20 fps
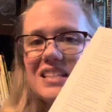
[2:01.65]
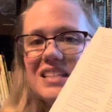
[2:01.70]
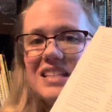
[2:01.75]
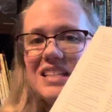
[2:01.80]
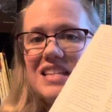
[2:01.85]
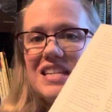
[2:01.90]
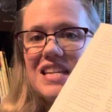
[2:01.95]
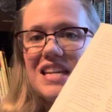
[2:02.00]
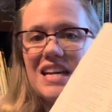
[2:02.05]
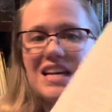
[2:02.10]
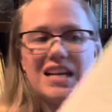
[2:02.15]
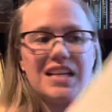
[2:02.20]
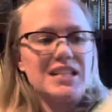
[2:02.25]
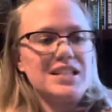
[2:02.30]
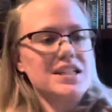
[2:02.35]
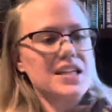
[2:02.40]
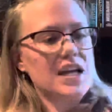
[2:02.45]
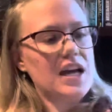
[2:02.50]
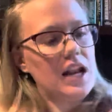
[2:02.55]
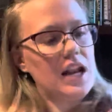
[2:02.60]

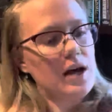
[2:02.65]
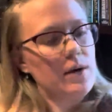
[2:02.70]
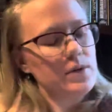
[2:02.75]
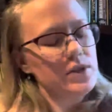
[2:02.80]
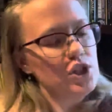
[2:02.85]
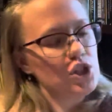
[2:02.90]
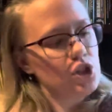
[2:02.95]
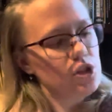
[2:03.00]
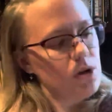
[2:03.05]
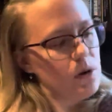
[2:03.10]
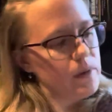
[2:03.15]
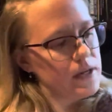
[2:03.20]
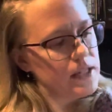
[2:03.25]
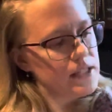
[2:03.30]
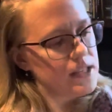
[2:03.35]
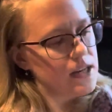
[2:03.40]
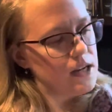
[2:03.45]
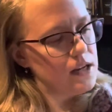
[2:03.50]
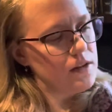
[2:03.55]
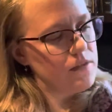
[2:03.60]
disc, and I was so
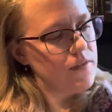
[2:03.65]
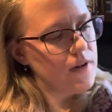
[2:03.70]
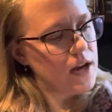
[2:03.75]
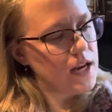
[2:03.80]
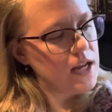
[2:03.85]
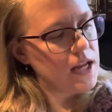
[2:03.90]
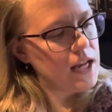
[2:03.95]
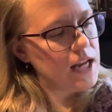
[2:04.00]
excited to find it, and